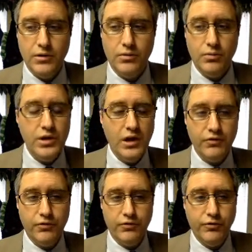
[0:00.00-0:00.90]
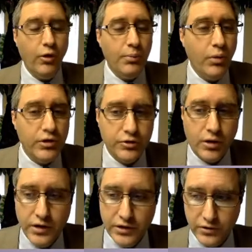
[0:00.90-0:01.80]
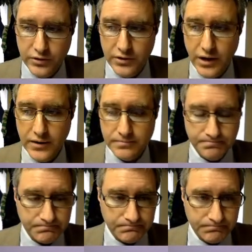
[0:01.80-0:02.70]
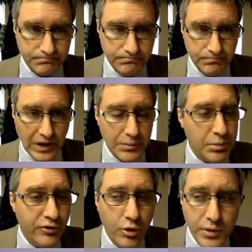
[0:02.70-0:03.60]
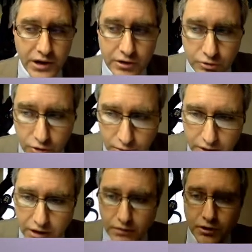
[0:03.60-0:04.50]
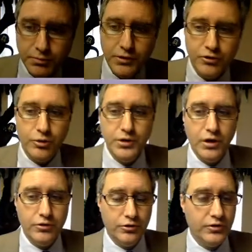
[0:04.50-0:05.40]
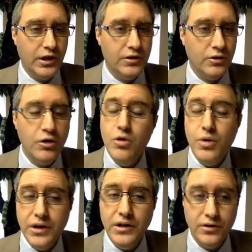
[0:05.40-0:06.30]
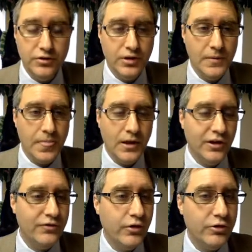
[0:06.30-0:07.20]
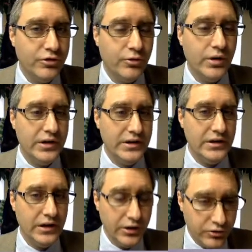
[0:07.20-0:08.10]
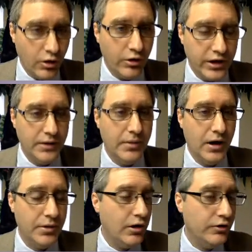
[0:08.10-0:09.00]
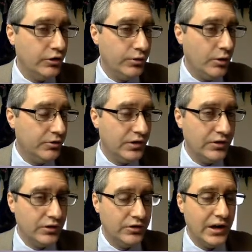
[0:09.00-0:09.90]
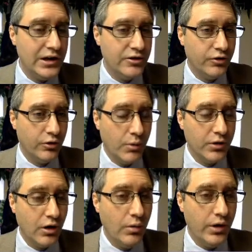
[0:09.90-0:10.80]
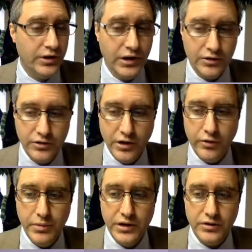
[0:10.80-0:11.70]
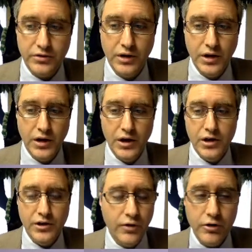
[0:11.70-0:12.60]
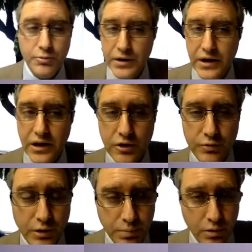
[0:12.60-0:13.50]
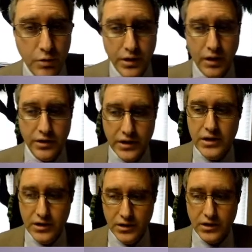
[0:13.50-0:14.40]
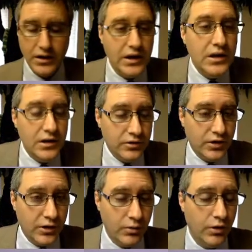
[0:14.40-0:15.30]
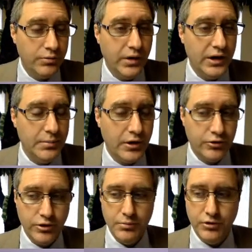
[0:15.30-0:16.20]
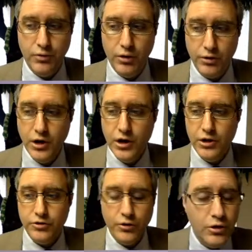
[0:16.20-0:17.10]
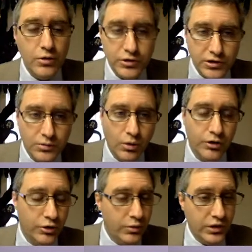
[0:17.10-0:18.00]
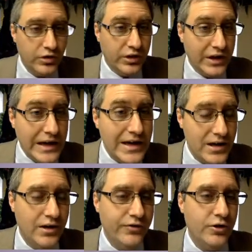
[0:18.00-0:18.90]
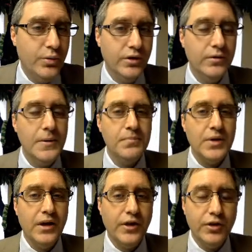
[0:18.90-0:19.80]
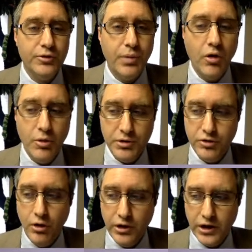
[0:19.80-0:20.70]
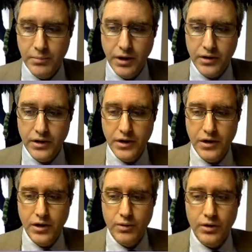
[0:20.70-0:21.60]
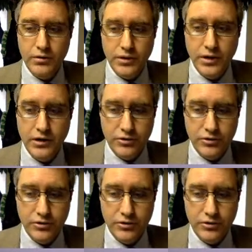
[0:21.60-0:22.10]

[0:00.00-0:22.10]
We have four points to our lesson tonight. But before we get to them, let's make sure we understand who it is that verse 3 is talking about, because this will help set the stage for where we're going in the next several minutes. The verse begins with a pronoun, he. He is like one planted by streams of water. So who is the one, who is the he, if you will, that this poem is talking about? Well, it's